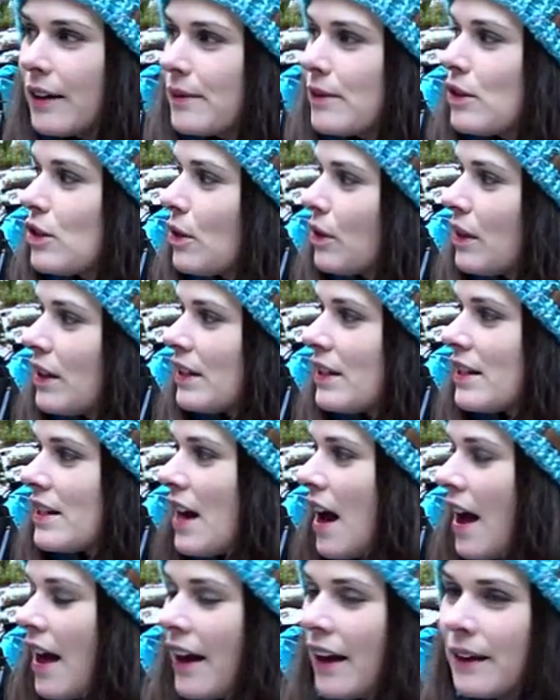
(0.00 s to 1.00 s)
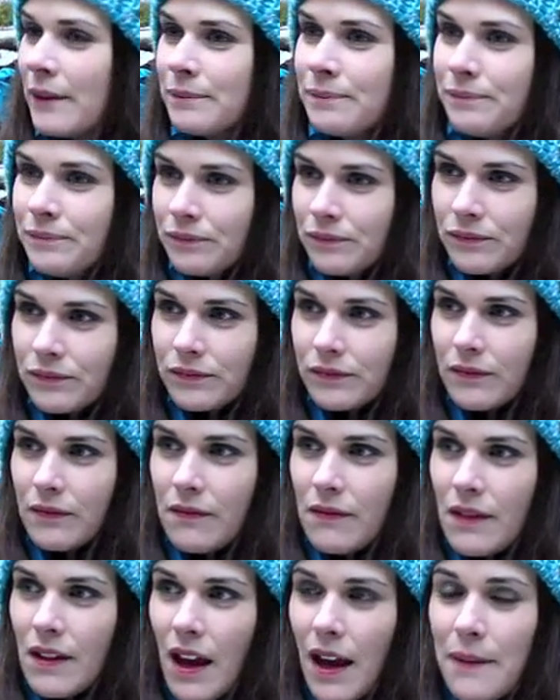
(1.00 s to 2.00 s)
So this time,
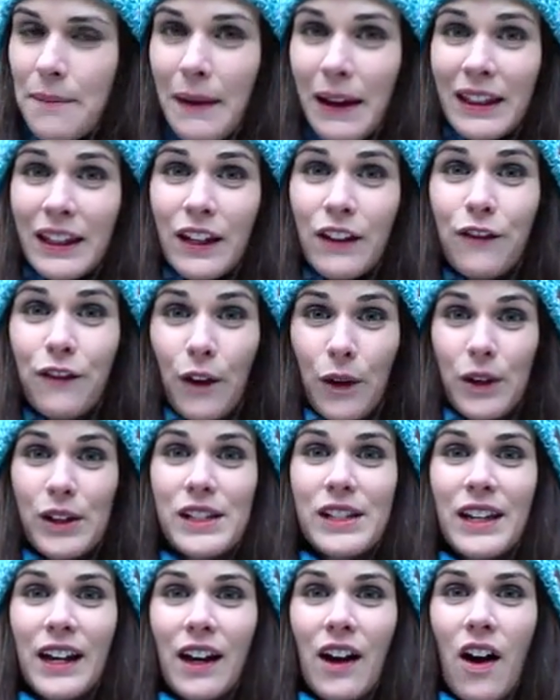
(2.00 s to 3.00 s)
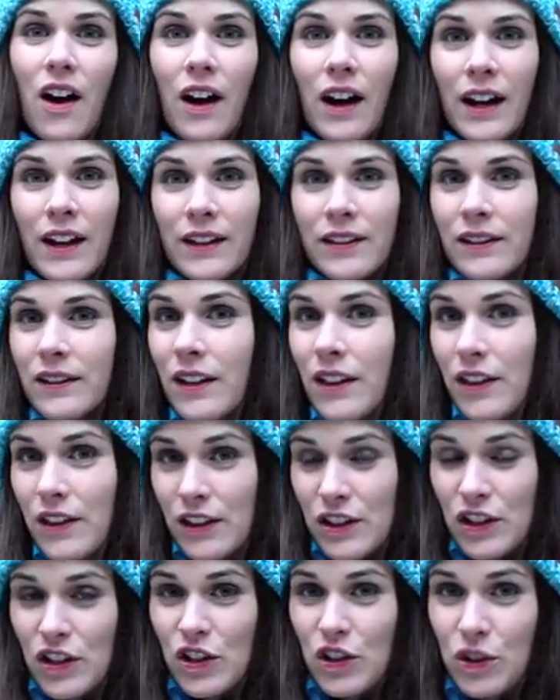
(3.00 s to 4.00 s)
I'm mainly focusing on
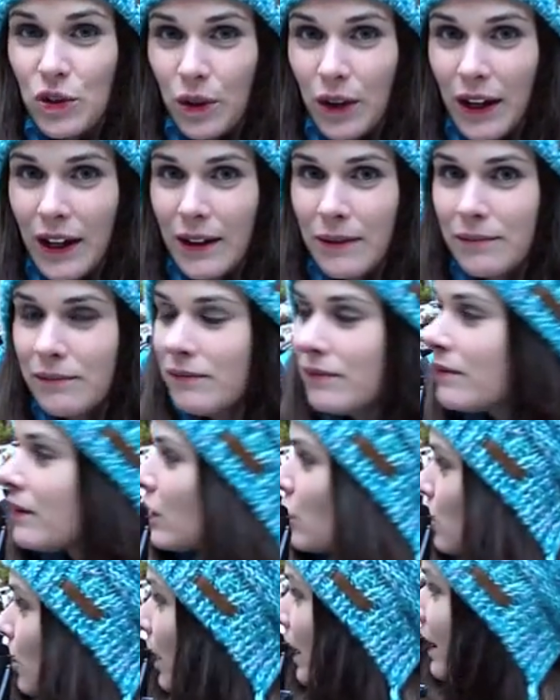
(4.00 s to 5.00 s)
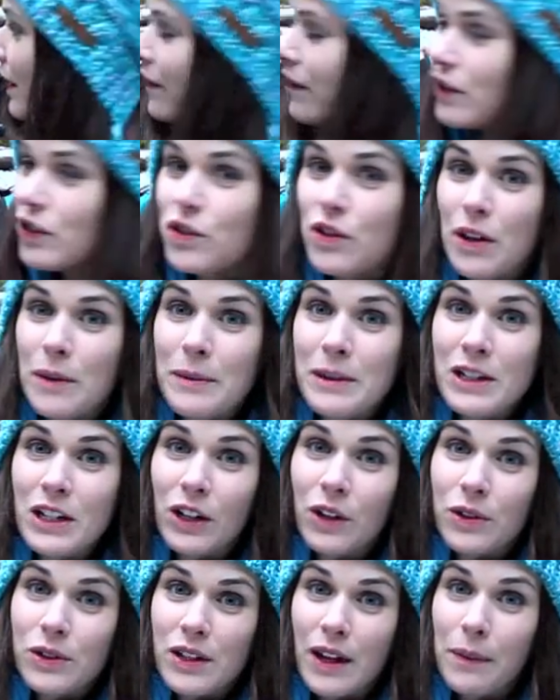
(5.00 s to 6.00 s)
the stream, the trail of the stream as
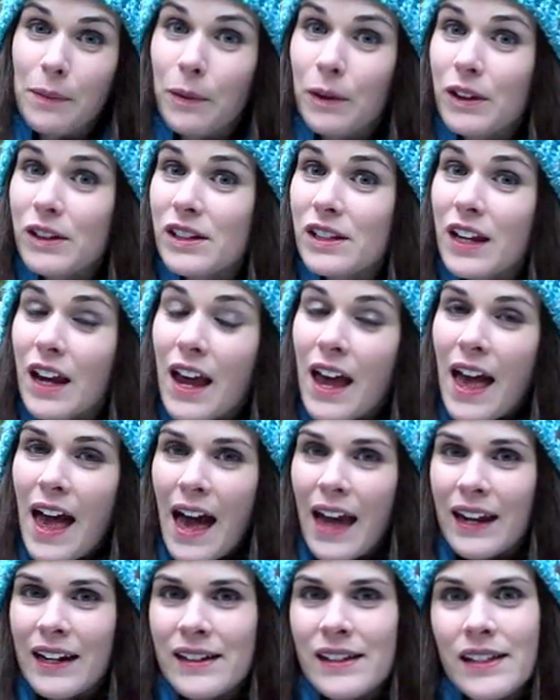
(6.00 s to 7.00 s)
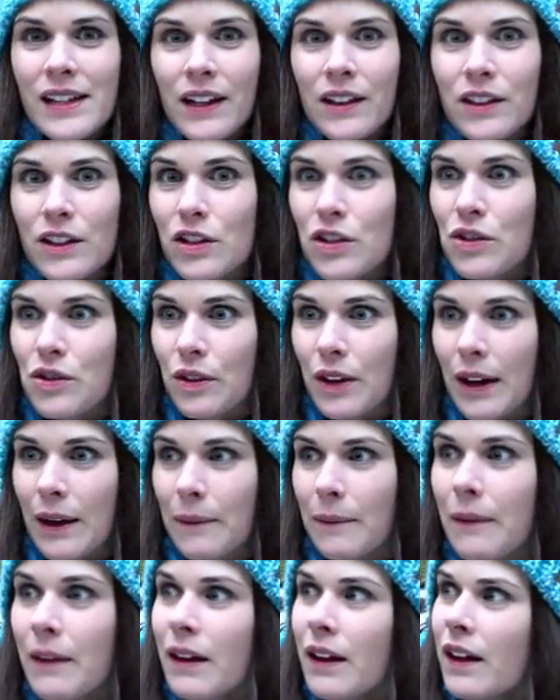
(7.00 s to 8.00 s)
it goes upwards, and inside the
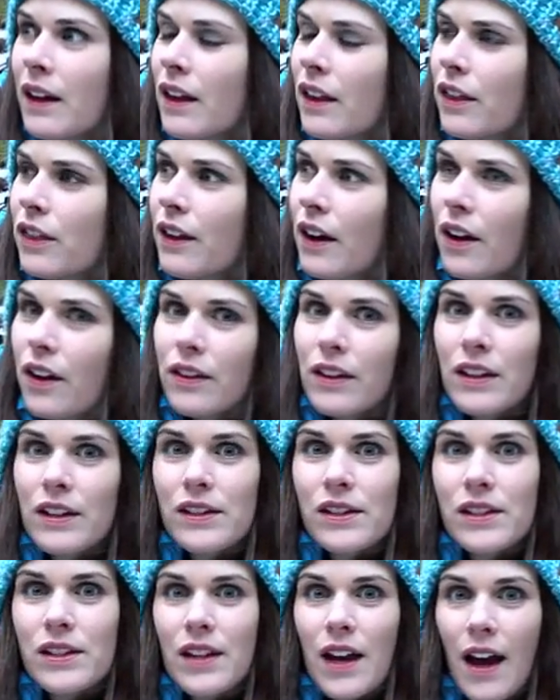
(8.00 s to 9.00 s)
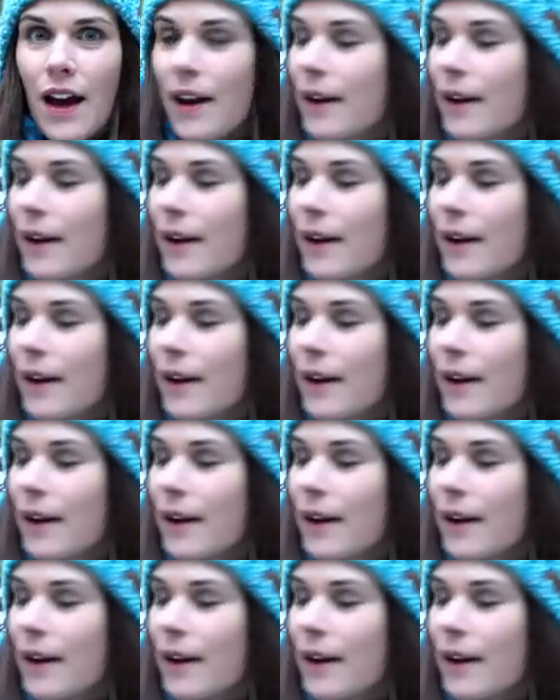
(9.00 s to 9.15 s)
stream there are these